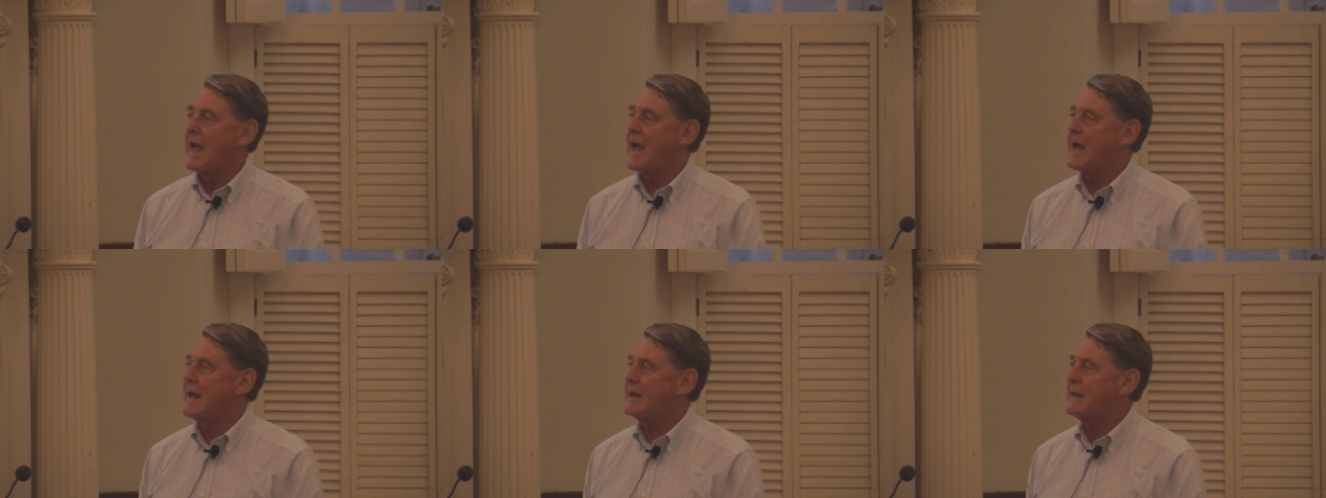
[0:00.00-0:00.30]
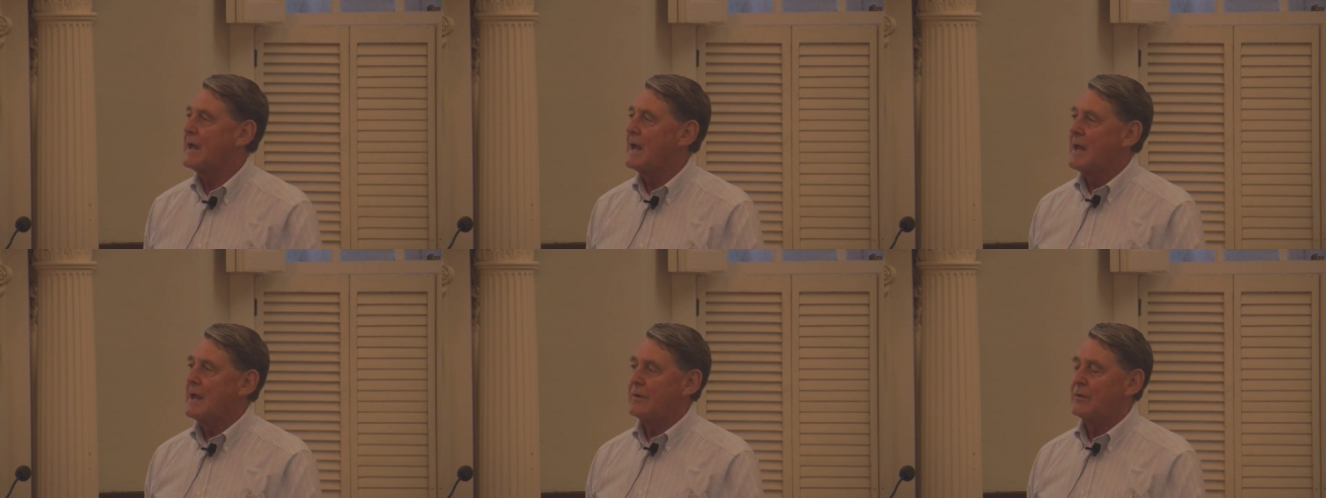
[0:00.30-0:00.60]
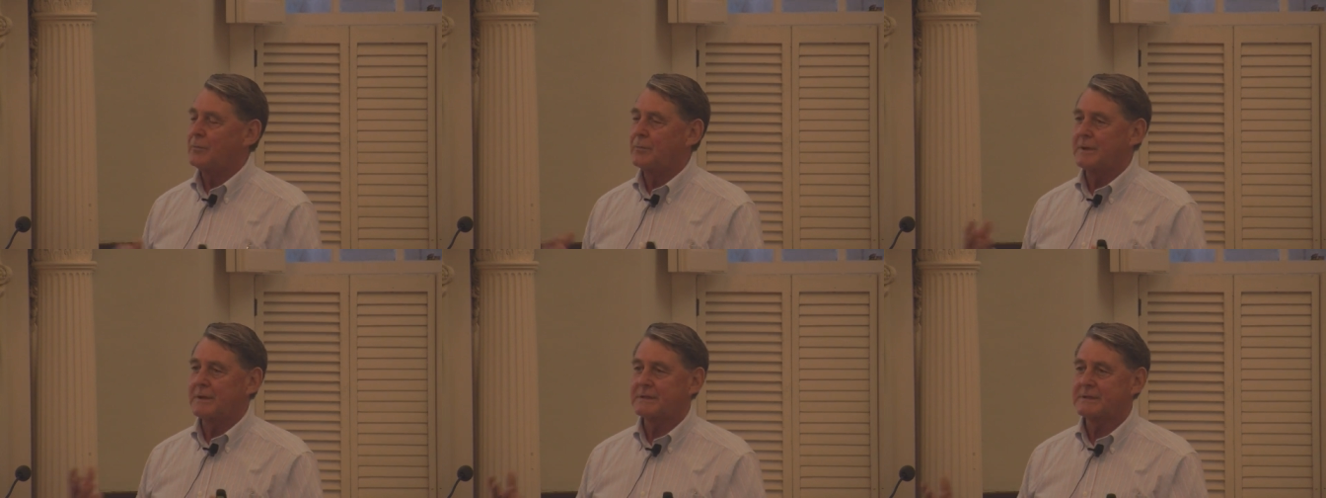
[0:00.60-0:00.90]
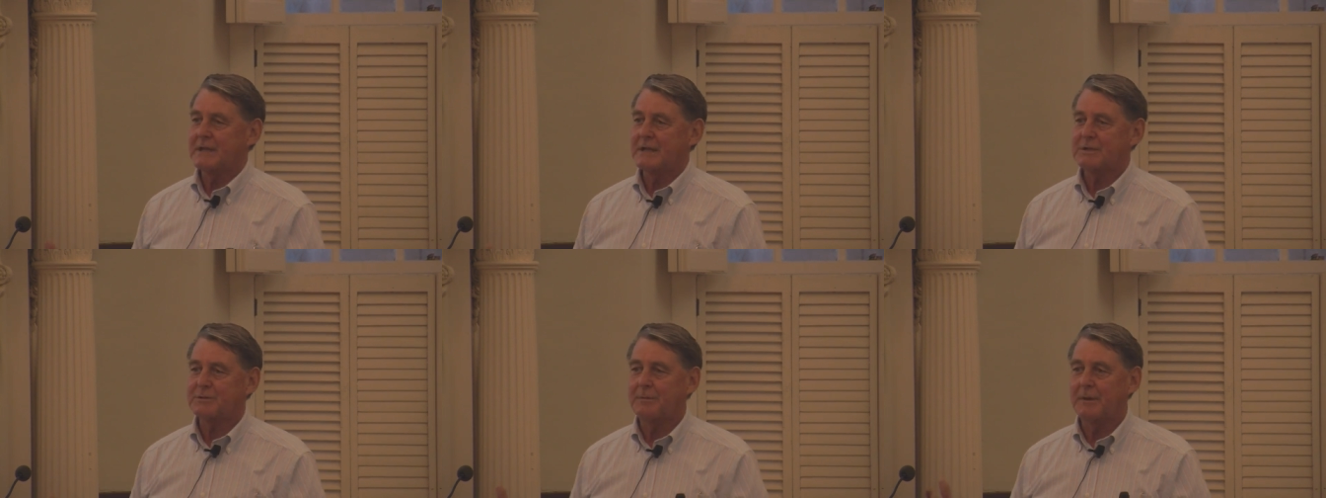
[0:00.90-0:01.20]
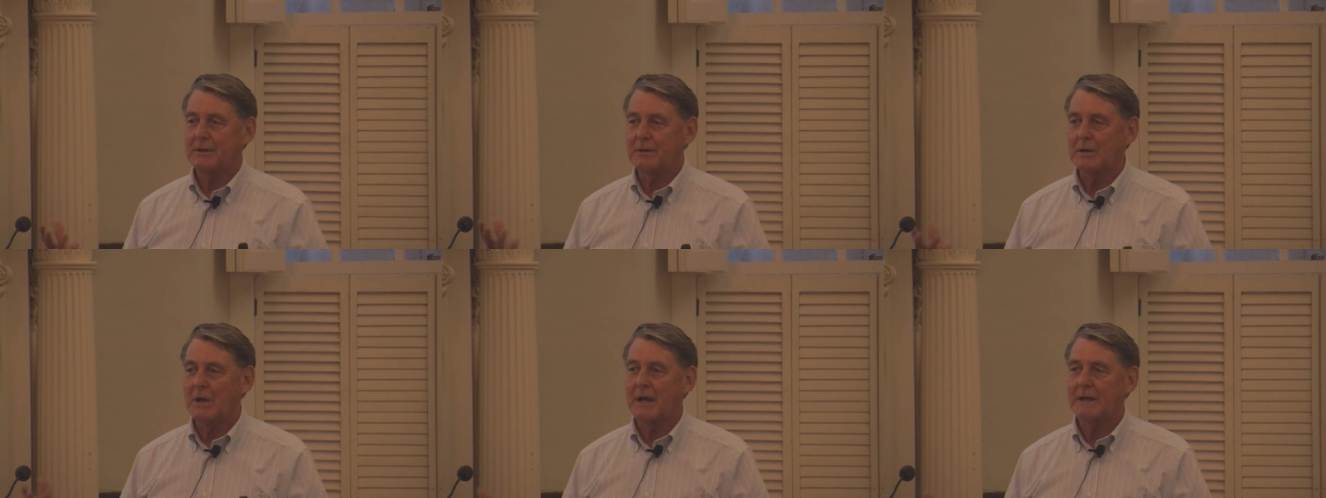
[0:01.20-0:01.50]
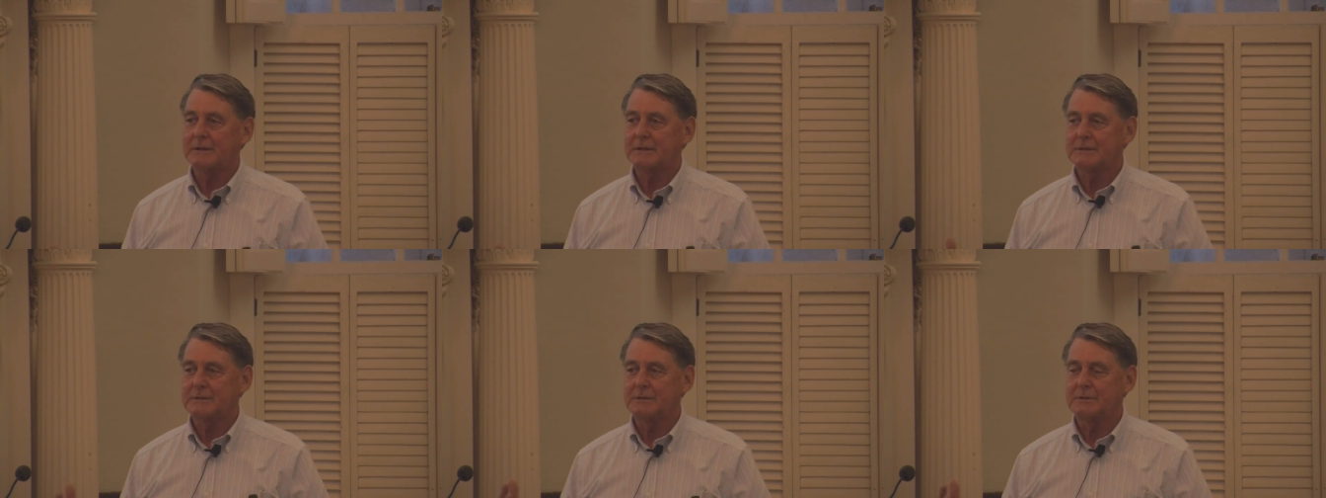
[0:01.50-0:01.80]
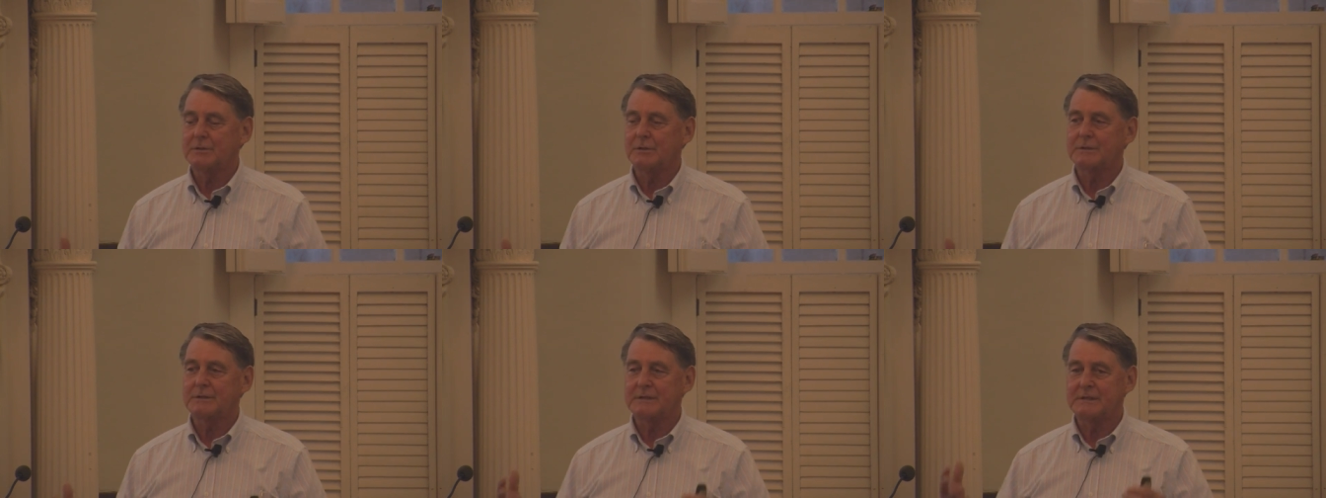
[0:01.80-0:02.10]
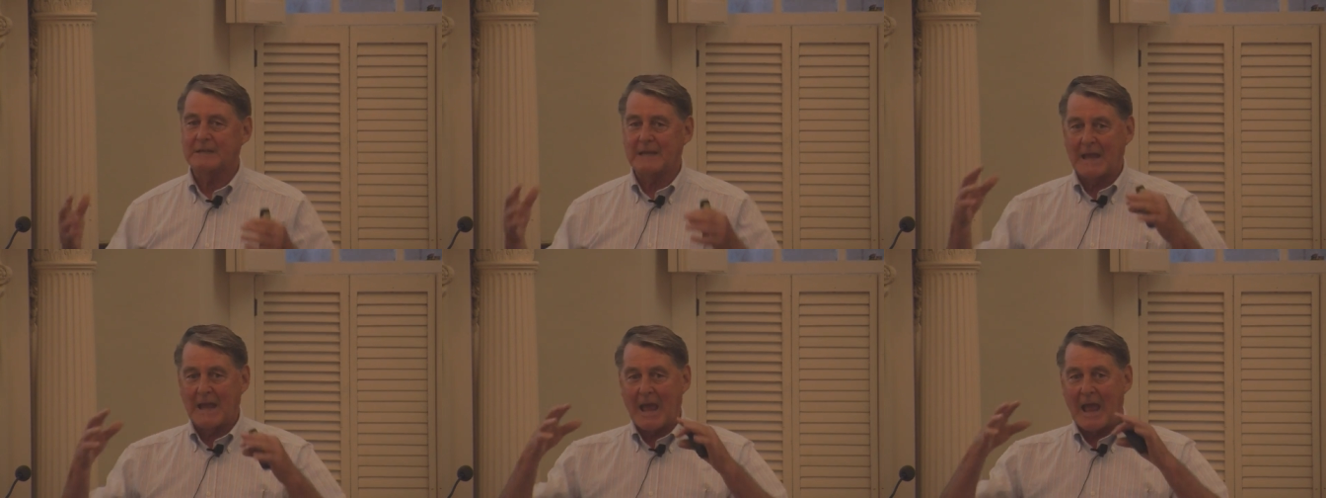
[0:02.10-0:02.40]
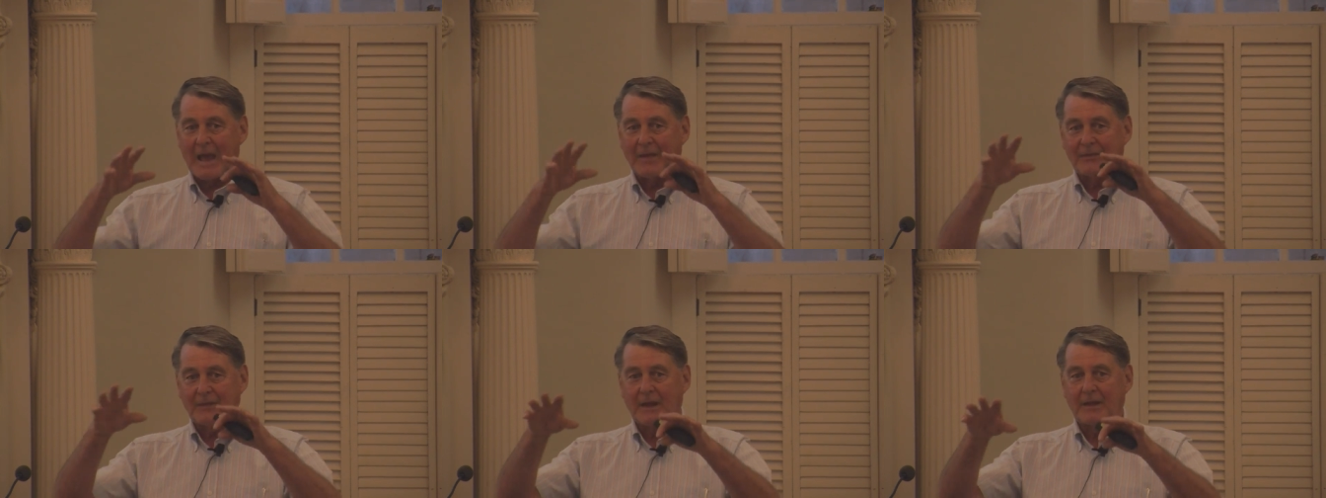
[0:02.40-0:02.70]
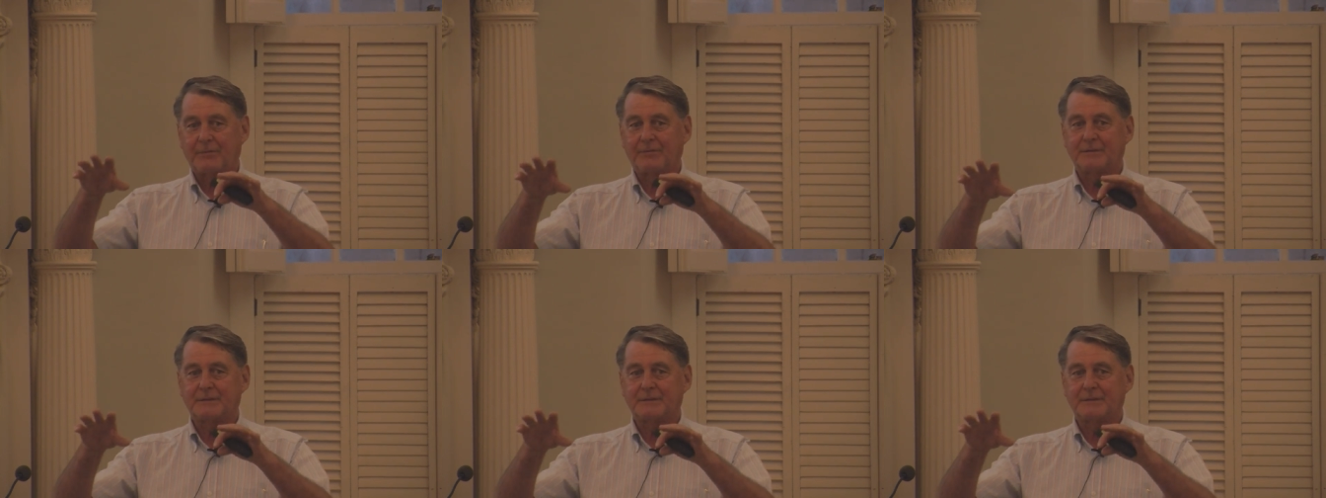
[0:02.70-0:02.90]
and it would be assessed by doctors and nurses at that